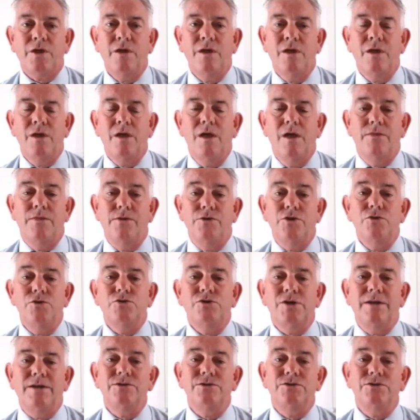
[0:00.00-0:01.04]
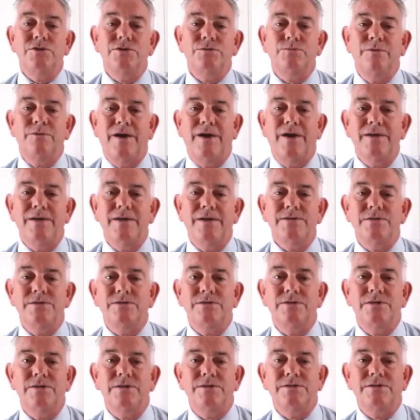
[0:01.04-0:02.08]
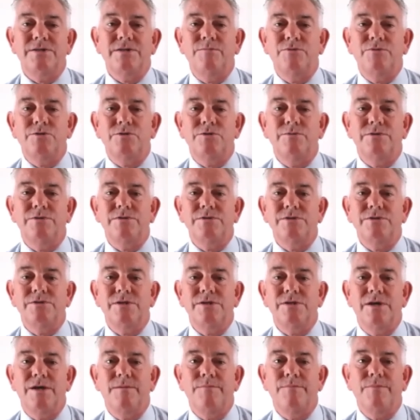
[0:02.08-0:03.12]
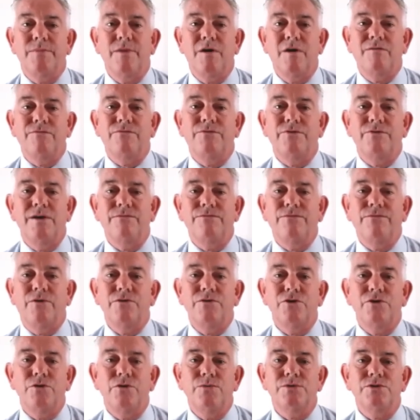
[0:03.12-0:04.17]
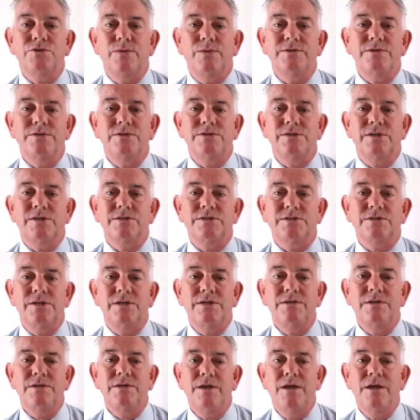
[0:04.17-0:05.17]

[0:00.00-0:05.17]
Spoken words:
The new challenges we've had since the establishment of the FIU in 2016,